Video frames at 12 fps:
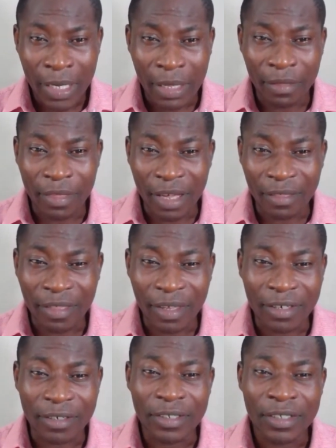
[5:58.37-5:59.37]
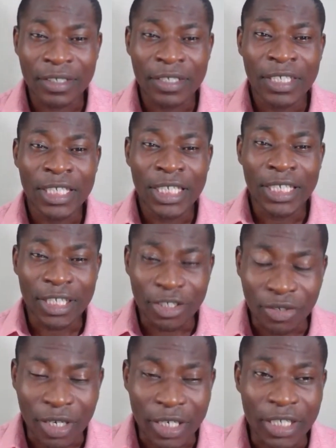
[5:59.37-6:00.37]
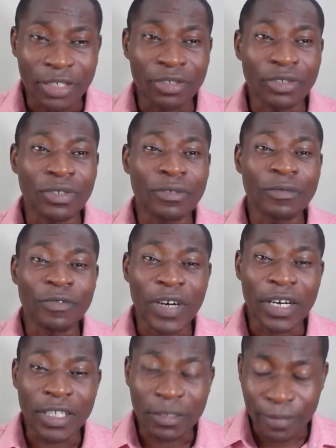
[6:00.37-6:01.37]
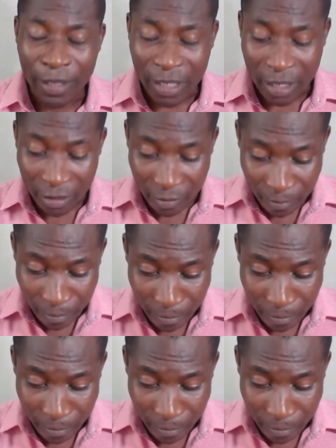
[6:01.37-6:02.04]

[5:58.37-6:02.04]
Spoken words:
And that thing usually is also far deeper than